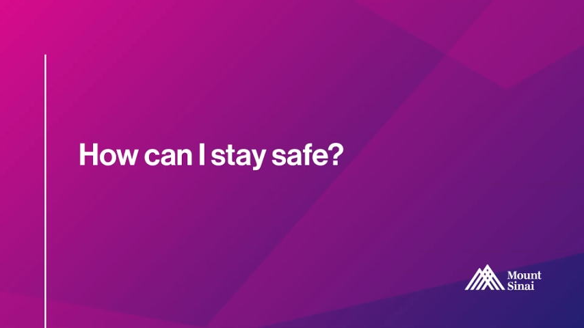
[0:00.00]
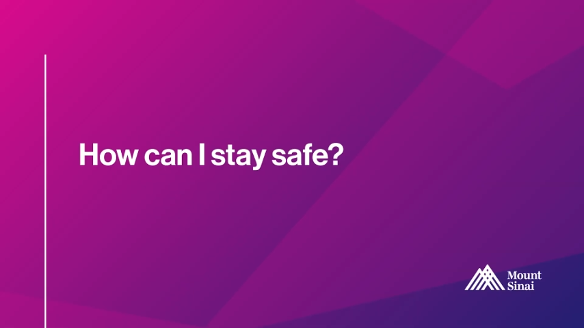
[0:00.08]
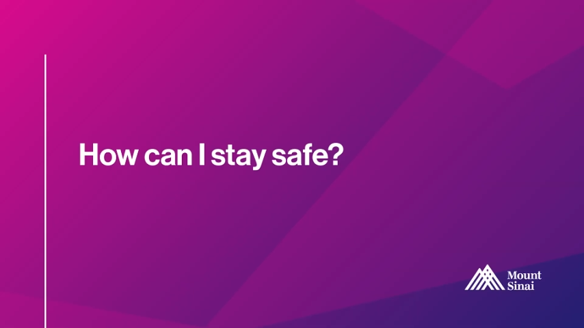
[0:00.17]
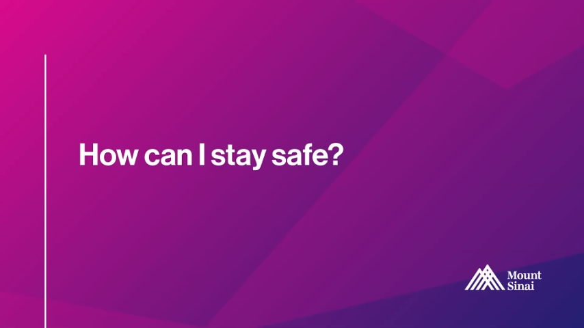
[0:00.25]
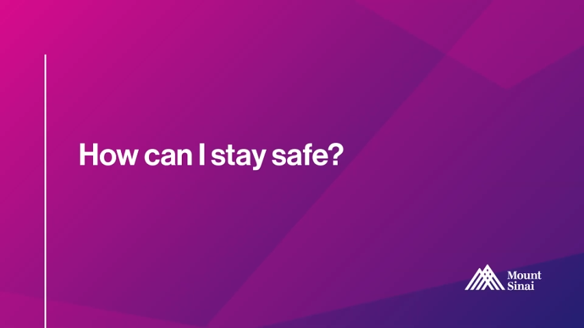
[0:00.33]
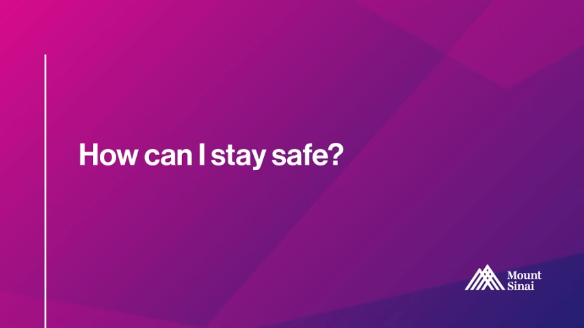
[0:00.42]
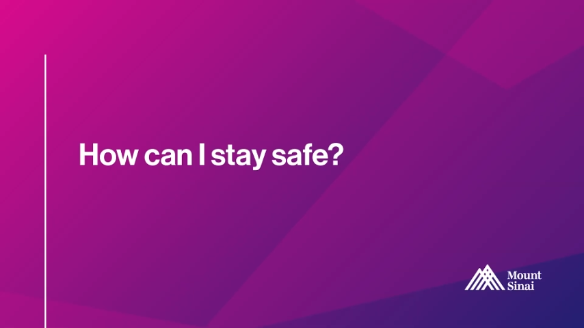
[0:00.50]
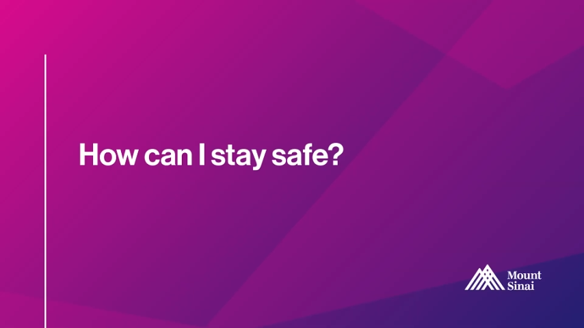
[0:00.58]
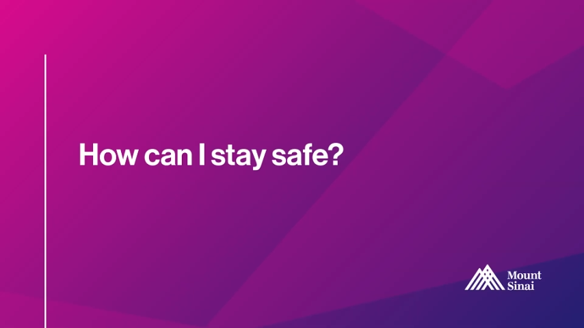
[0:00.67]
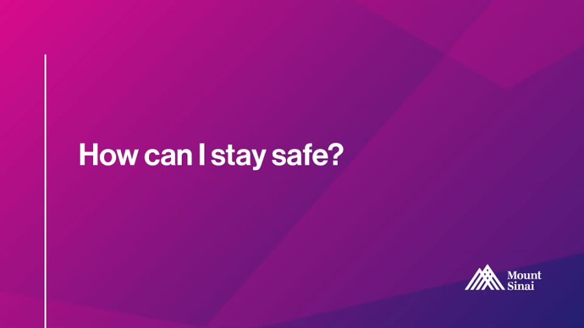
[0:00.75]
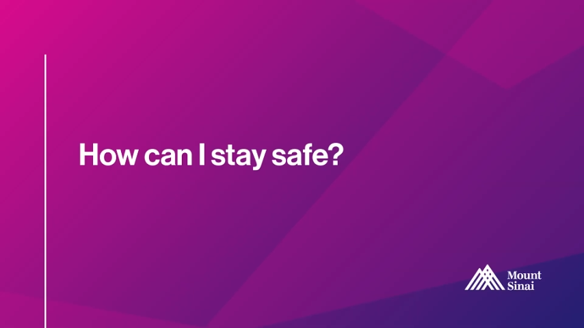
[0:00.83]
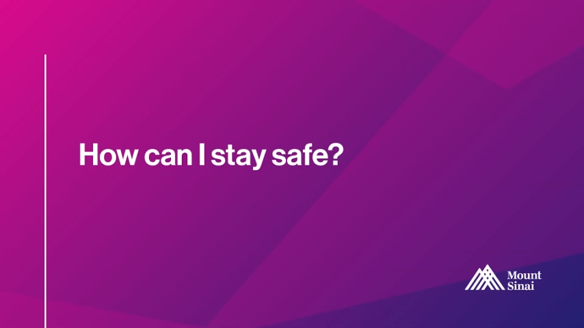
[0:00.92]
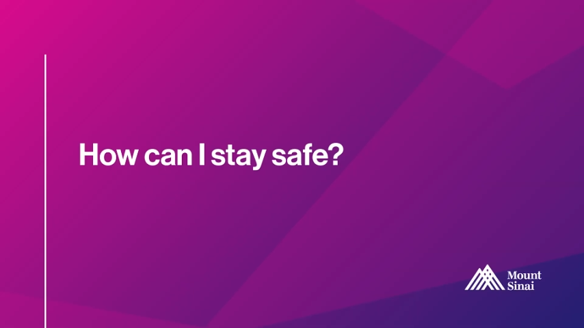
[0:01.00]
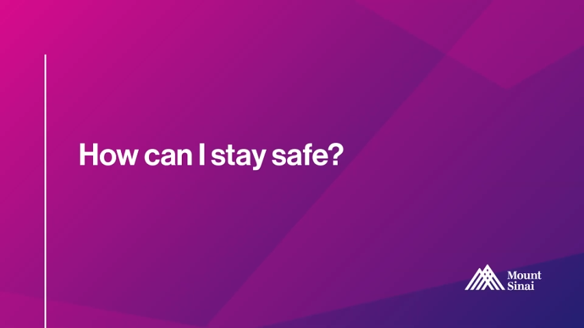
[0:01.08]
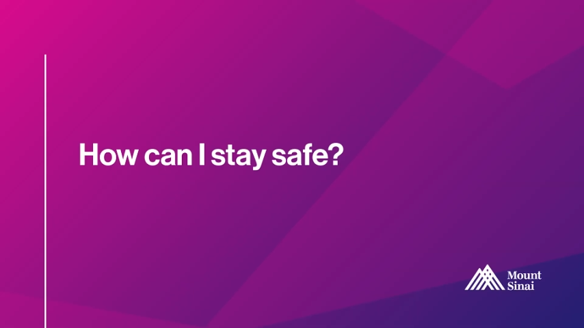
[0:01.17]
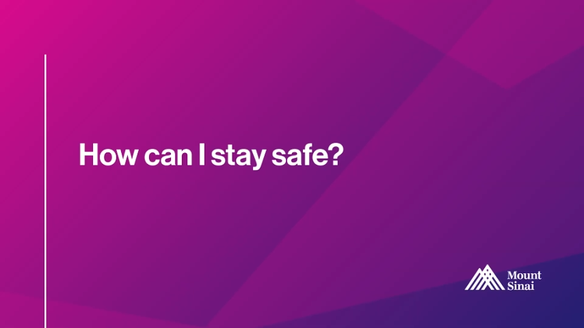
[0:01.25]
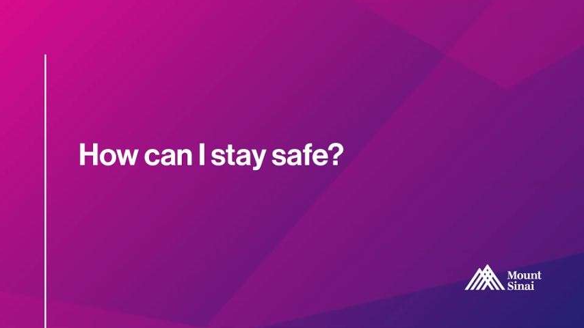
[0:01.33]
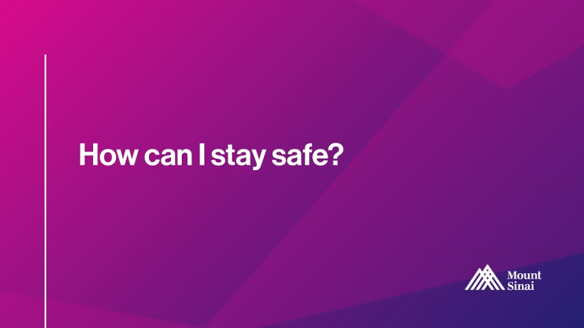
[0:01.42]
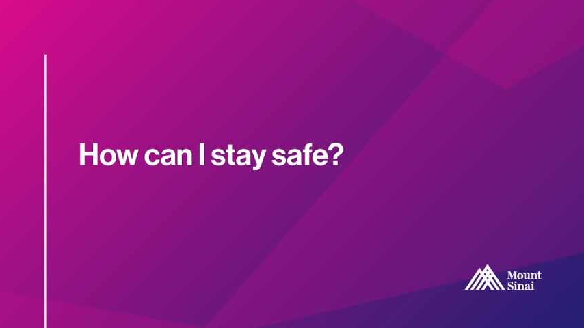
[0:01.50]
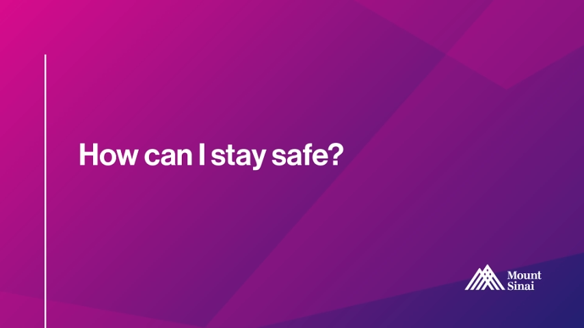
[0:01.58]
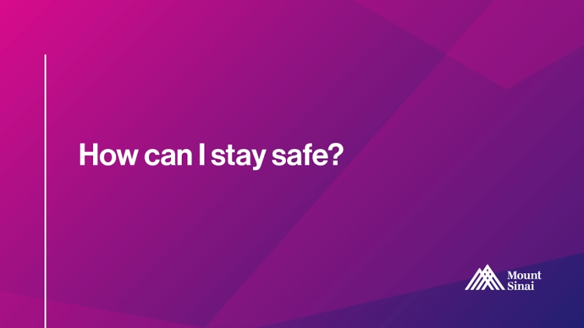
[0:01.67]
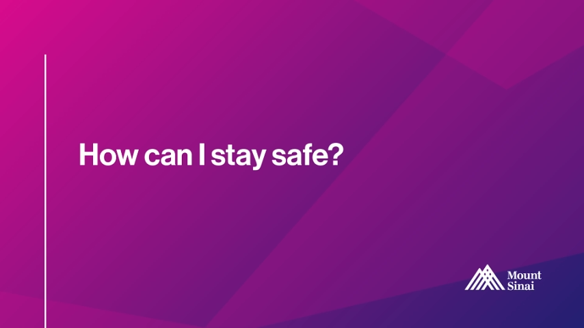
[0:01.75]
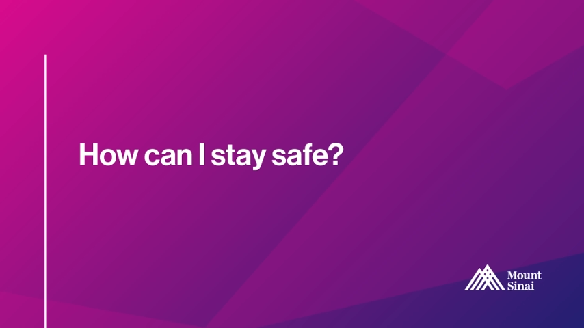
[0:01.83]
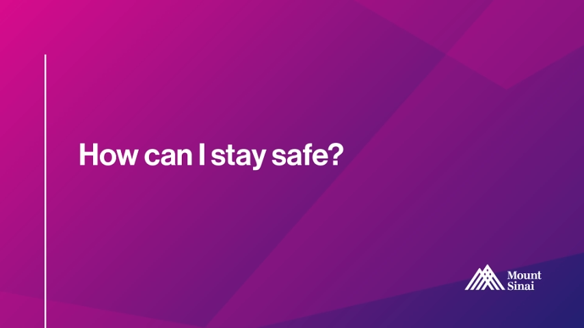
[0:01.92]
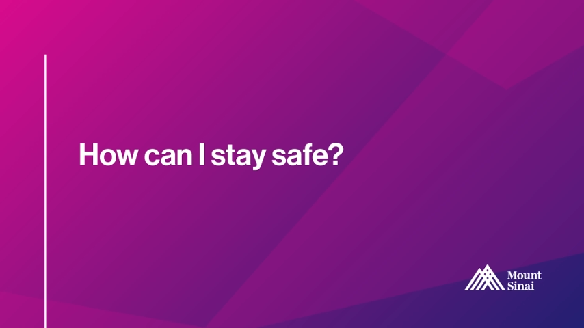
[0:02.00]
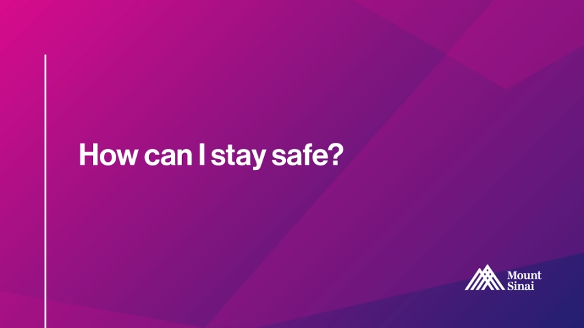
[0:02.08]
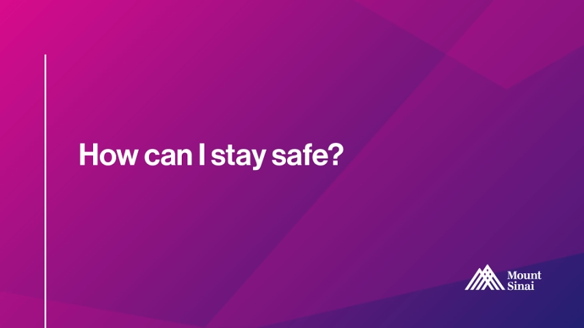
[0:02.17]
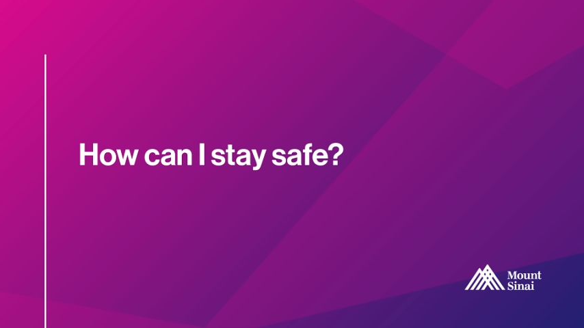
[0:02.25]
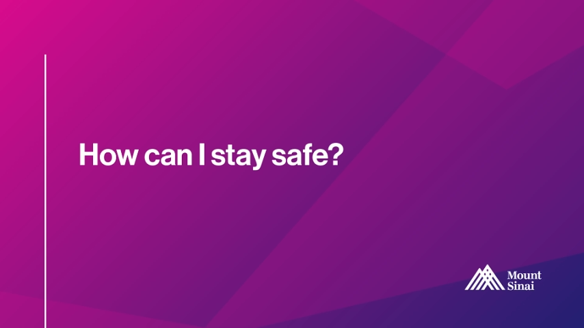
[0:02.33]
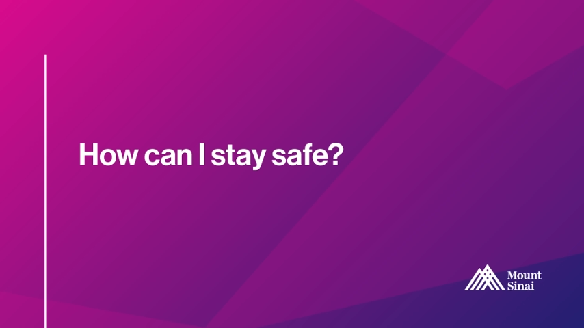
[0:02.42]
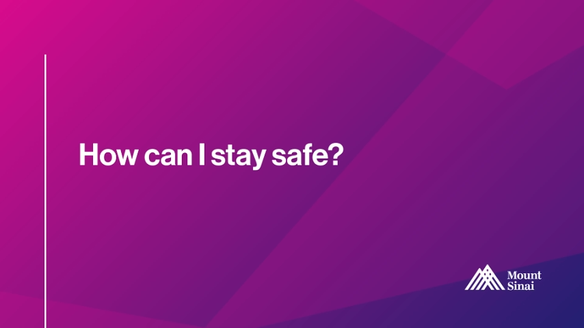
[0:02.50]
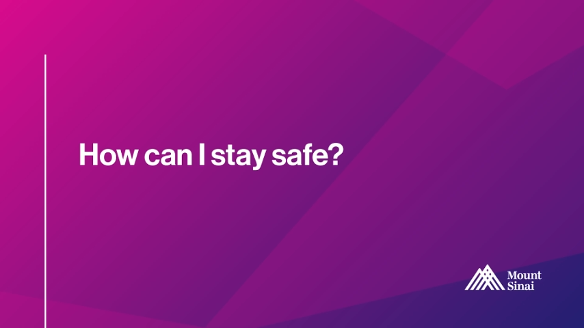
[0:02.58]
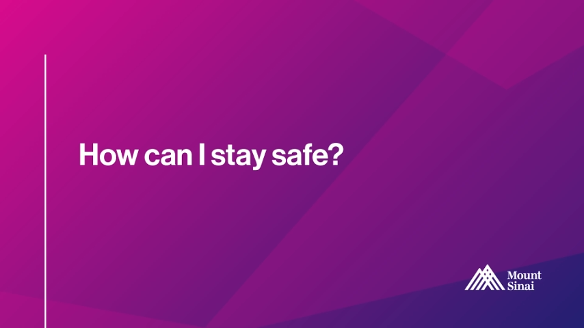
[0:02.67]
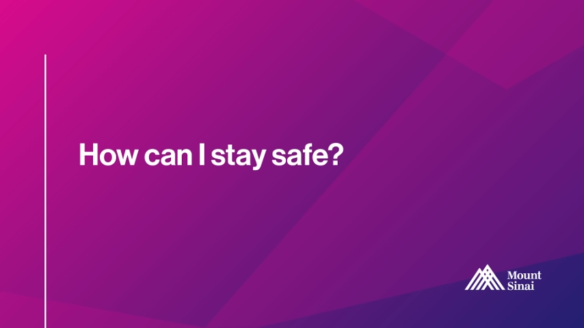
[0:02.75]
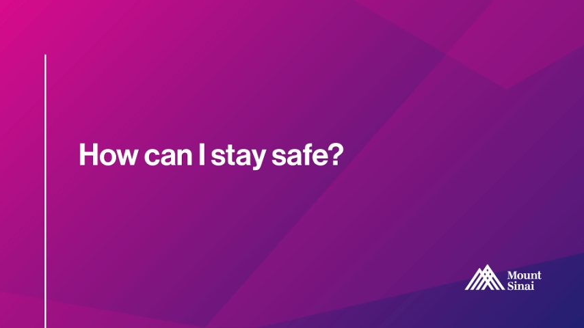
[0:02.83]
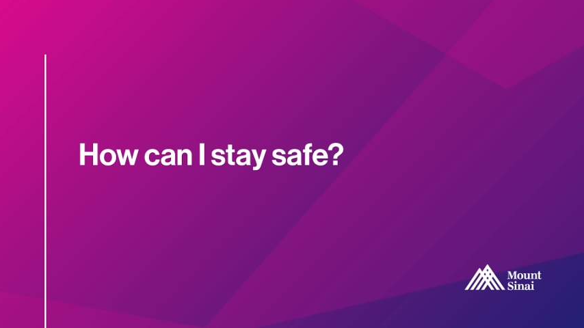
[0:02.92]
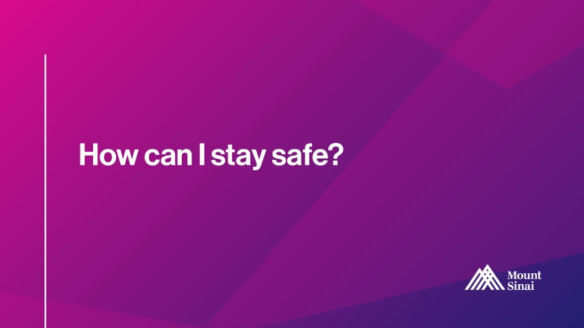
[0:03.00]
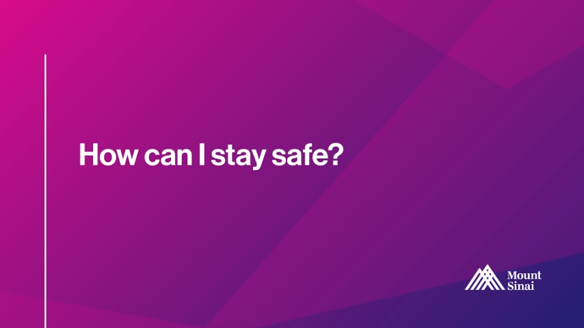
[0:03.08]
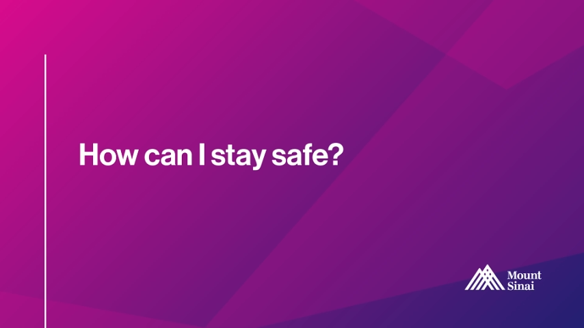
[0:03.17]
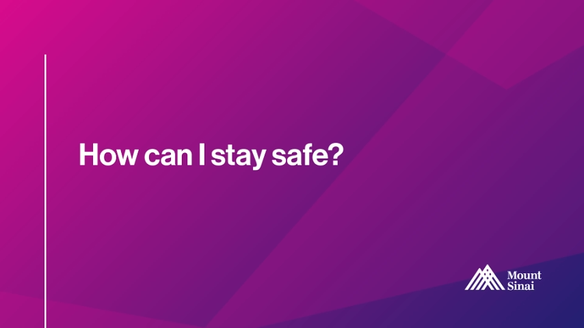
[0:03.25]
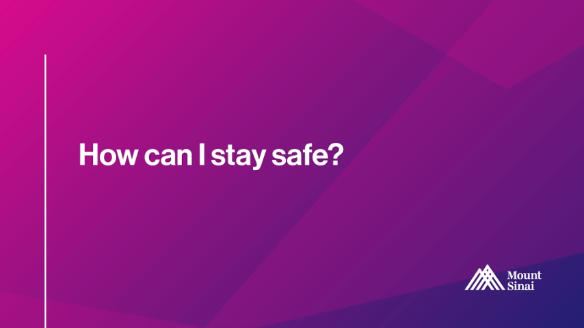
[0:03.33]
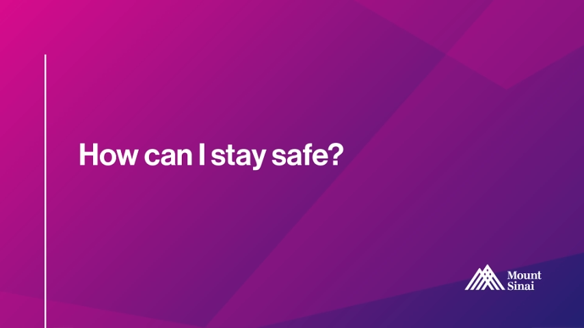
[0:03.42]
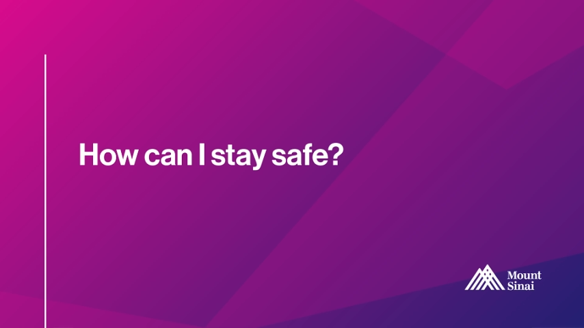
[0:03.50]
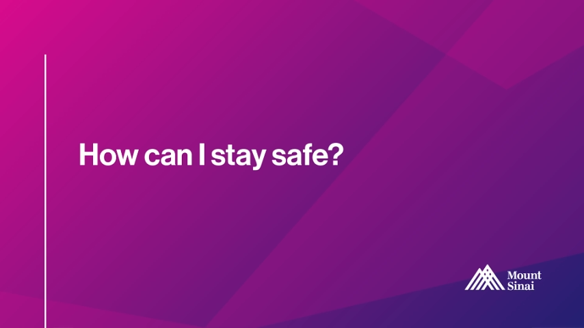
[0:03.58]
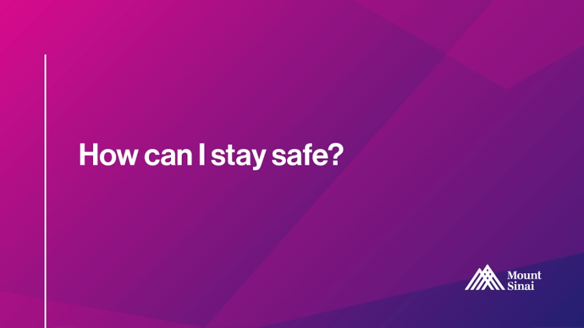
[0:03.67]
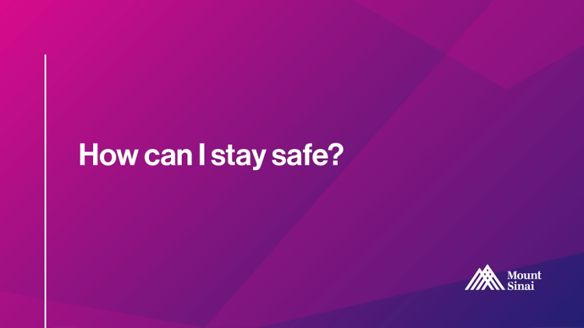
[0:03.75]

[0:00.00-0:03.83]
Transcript: (no speaker visible)